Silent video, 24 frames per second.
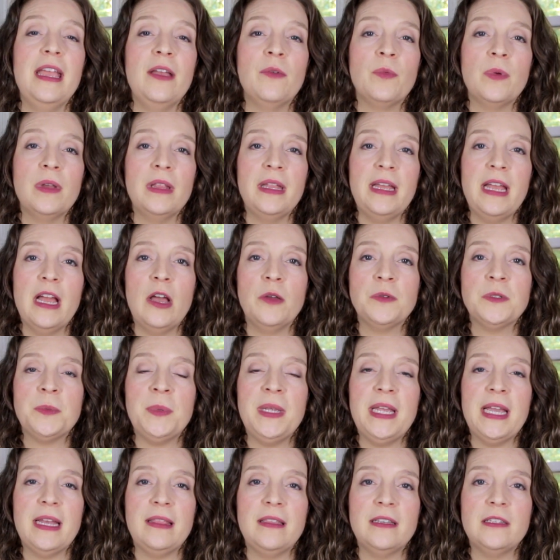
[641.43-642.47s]
It really helps
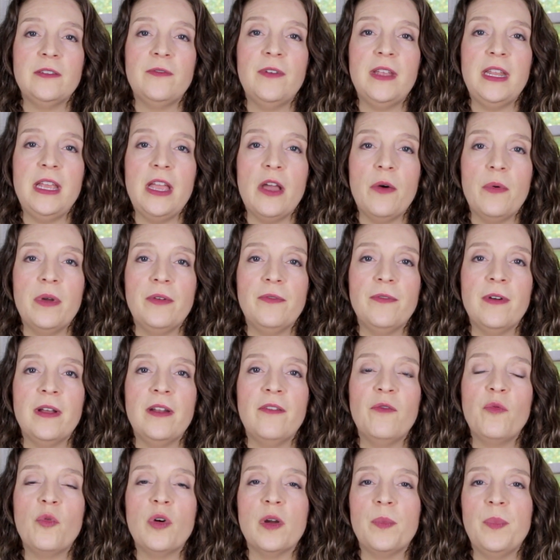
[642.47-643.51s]
me get this video in front
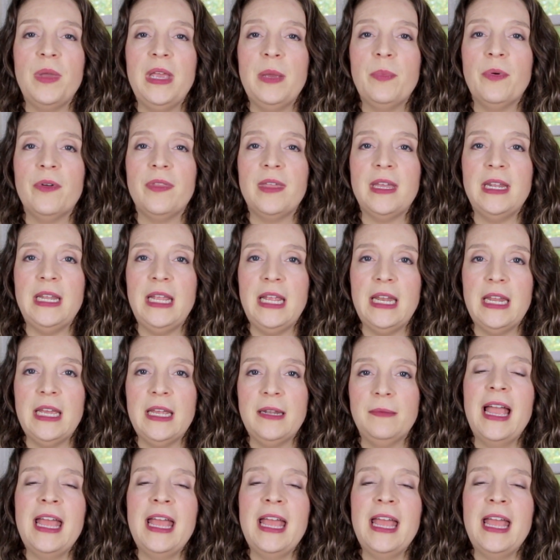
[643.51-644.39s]
of more people that need it.